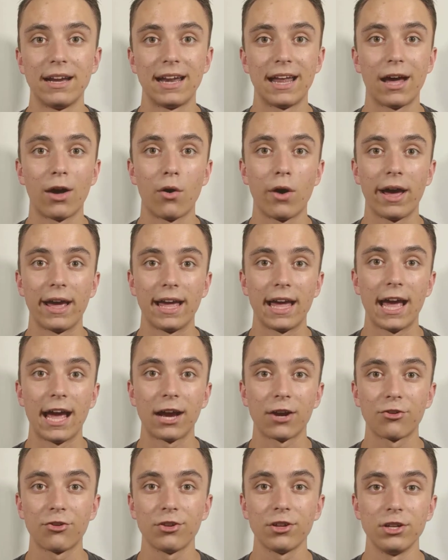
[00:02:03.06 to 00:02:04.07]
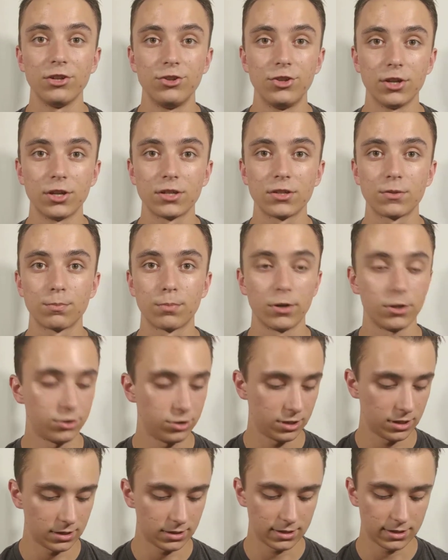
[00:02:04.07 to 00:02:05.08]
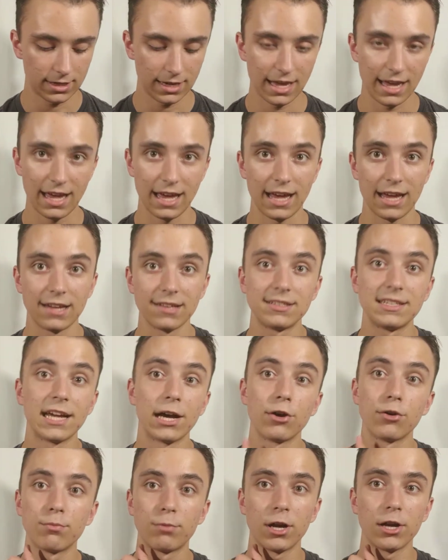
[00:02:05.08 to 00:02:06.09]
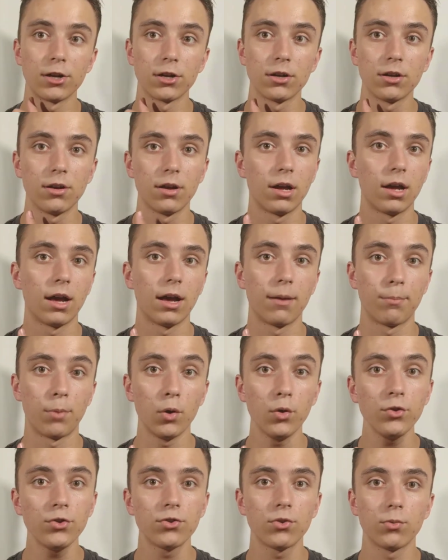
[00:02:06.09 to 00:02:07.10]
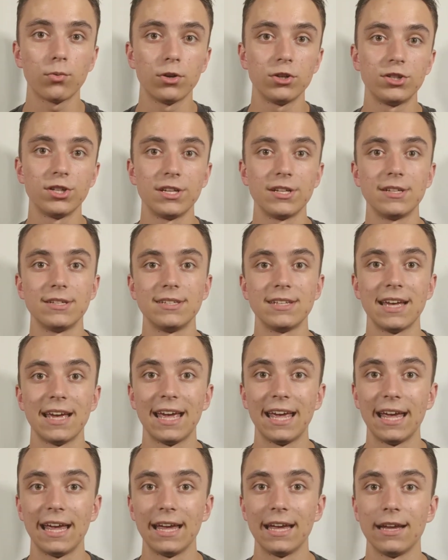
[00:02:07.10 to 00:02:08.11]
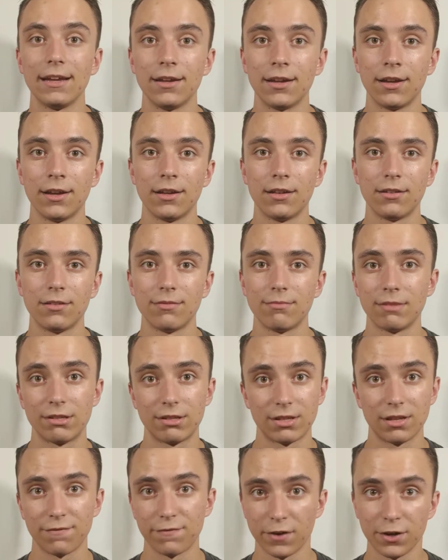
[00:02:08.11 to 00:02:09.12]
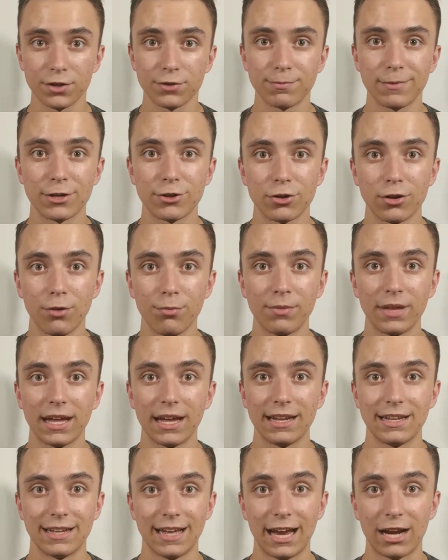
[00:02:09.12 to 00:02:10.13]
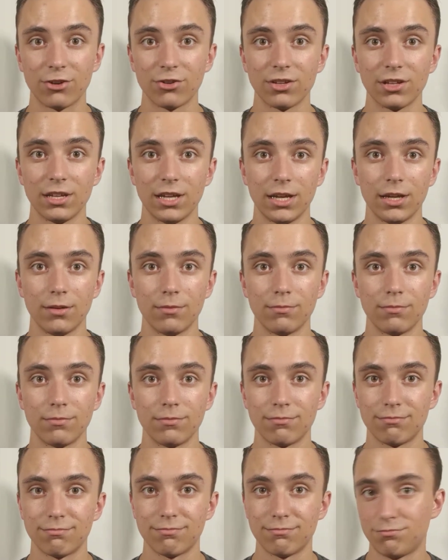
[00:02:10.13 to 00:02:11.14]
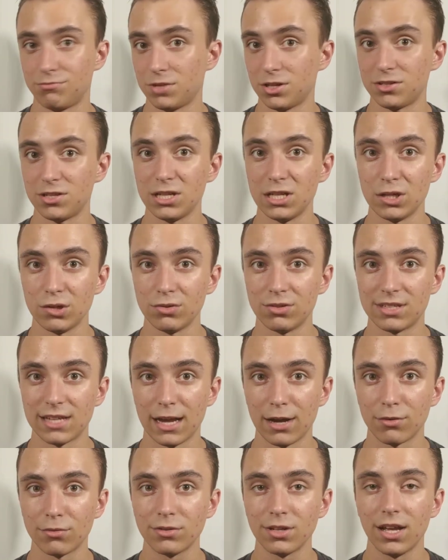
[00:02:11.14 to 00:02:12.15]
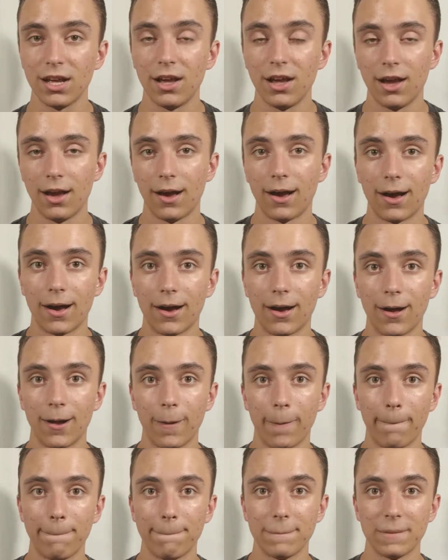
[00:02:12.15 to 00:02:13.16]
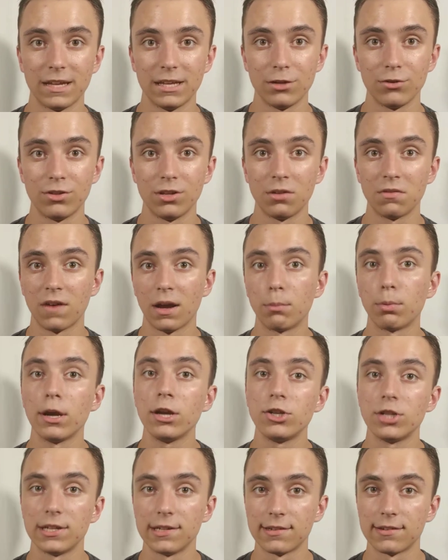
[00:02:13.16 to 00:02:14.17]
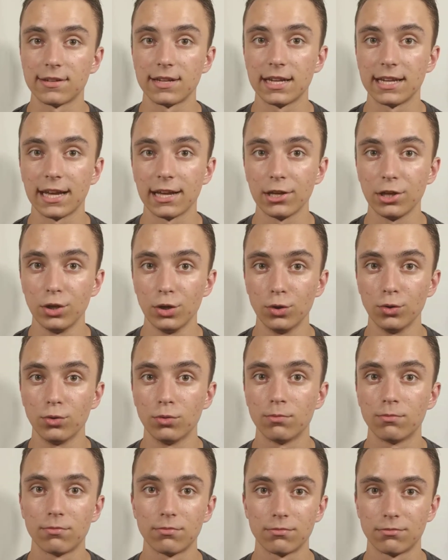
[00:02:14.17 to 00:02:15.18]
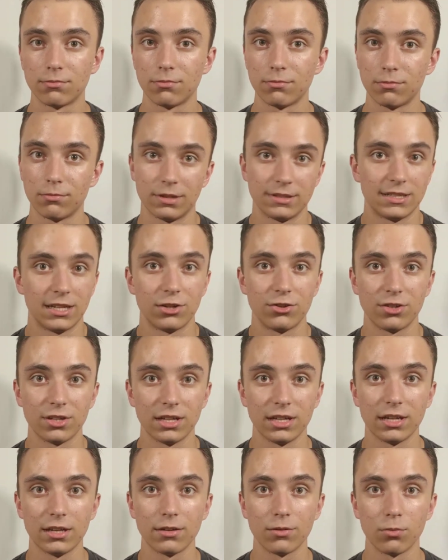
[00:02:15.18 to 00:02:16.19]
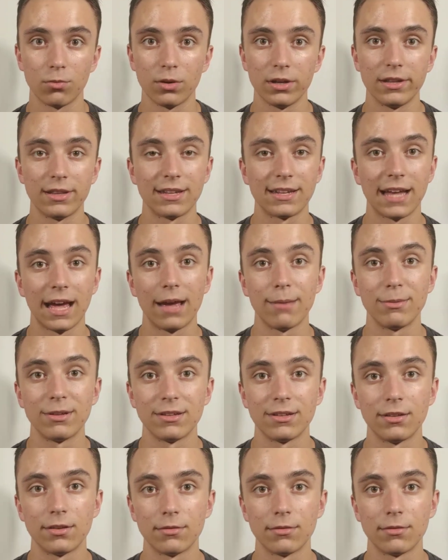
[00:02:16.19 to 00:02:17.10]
now, I actually just purchased a Soundbrenner Pulse, which is it's the first metronome that actually doesn't use sound. It uses vibrations to tell you essentially what the time is,